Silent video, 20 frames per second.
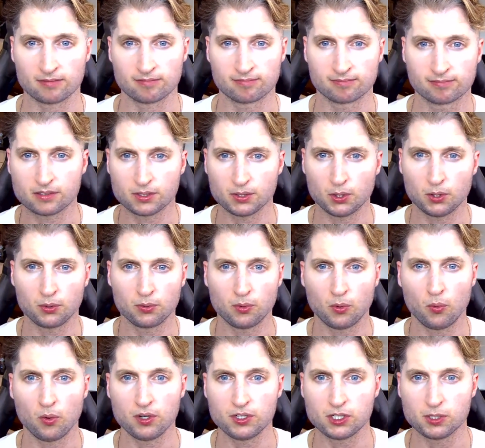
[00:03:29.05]
So
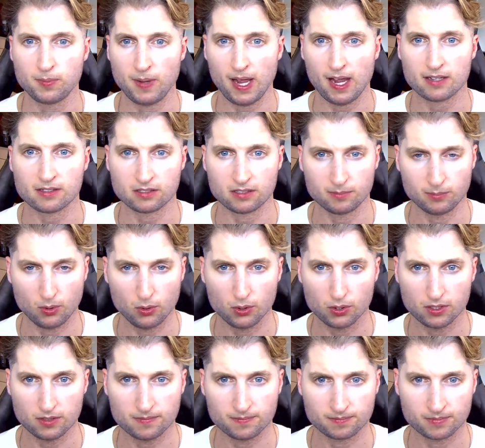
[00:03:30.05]
once you pass the
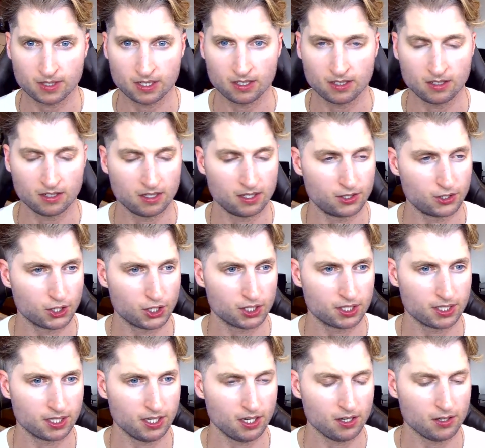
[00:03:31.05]
board and you're good
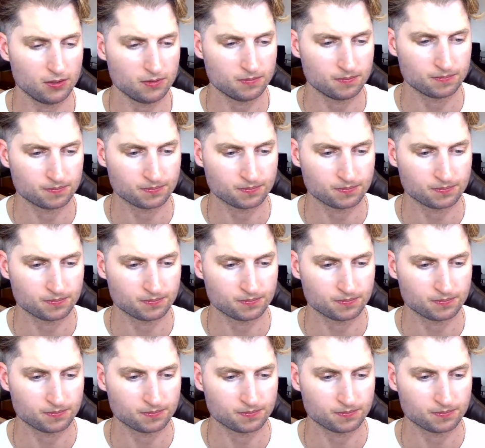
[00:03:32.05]
to go,